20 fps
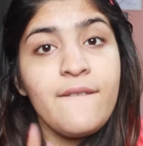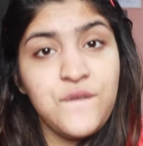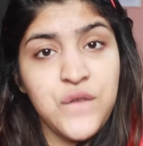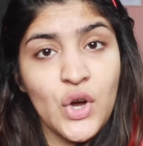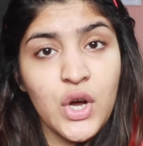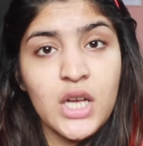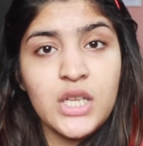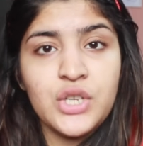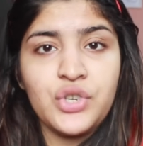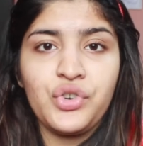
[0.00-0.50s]

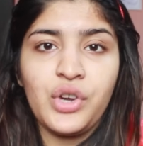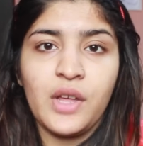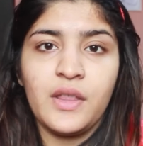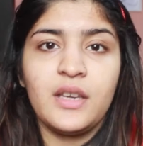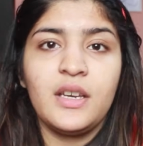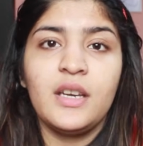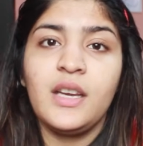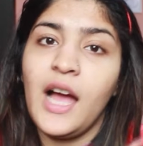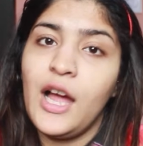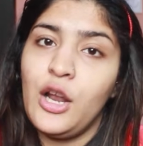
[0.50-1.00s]
first
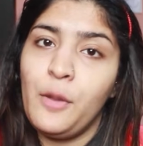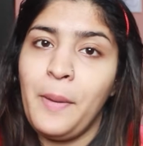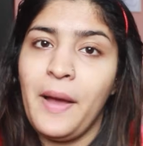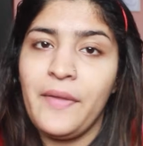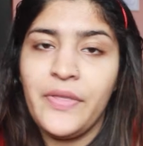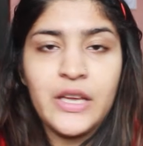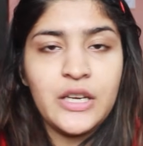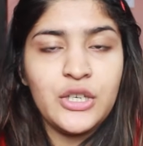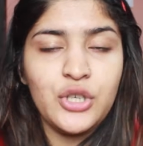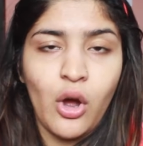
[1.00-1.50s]
rather than an
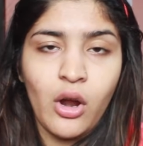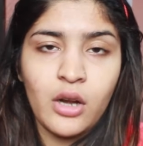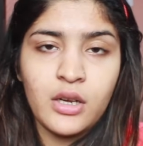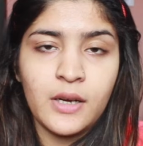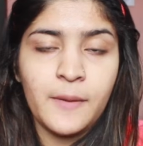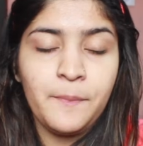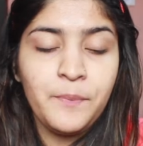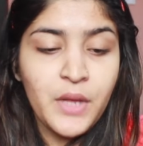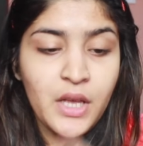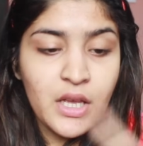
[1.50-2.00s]
allopathic
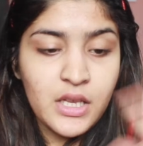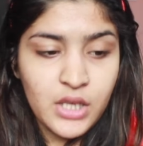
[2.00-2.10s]
doctor.